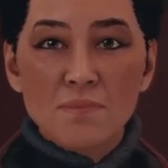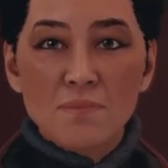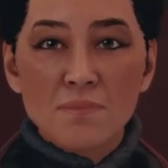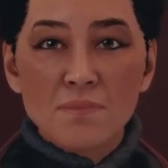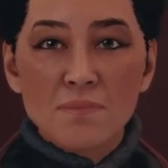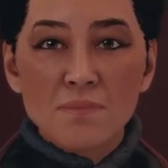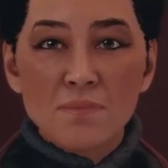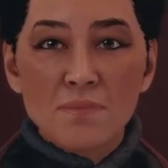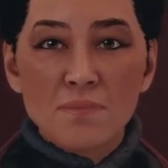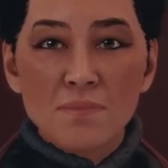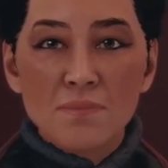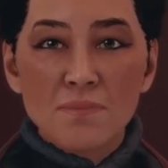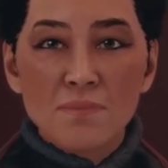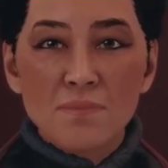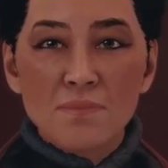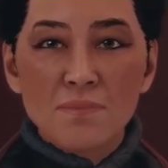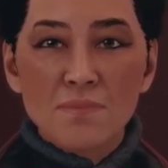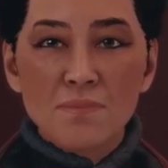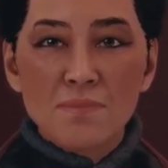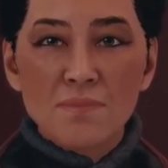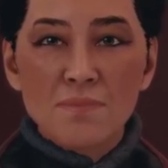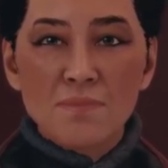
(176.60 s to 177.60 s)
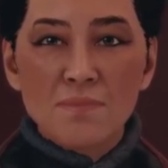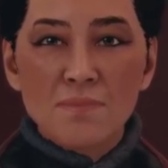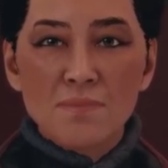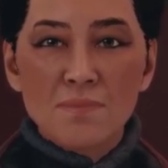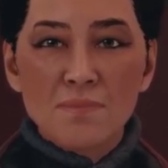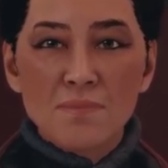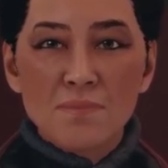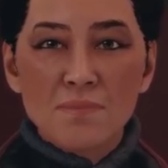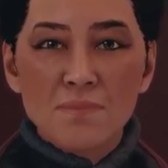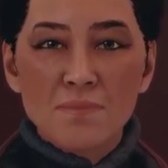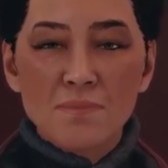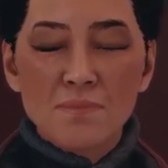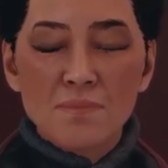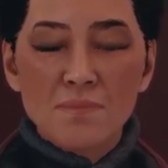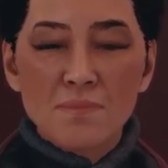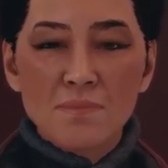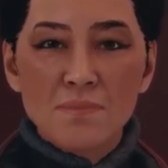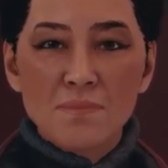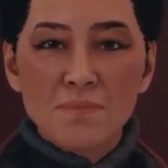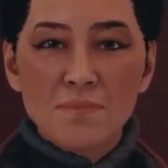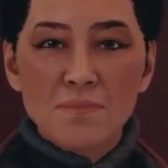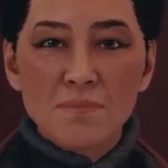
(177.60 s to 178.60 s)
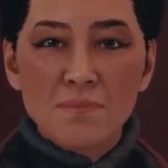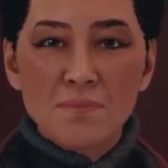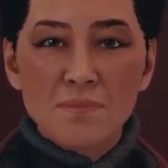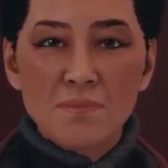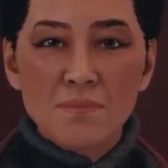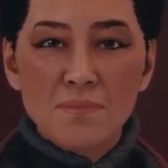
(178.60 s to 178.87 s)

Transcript: Nobody speaks.